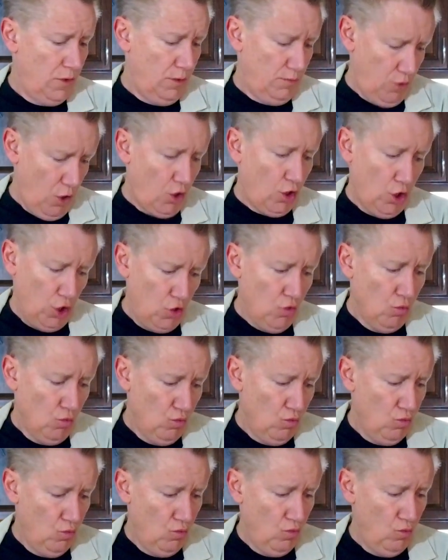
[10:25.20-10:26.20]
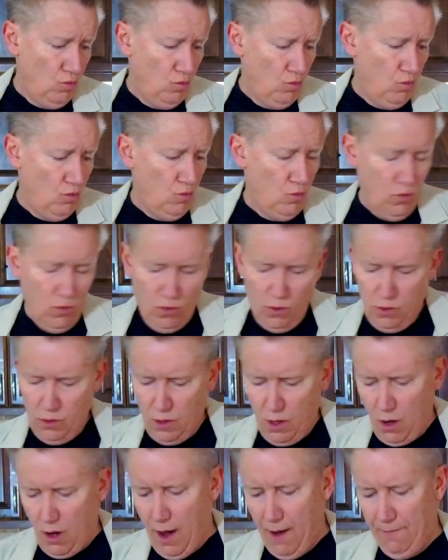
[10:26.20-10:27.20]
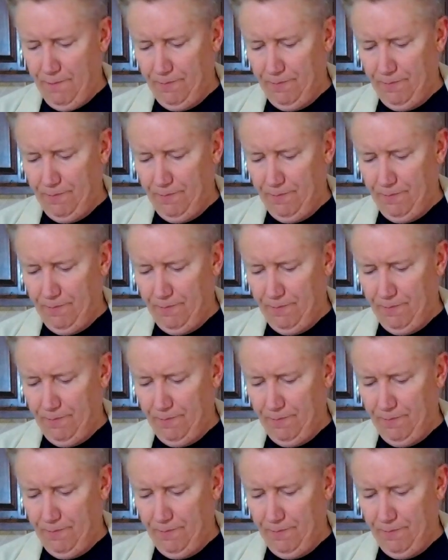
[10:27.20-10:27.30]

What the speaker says: talking to you. All right.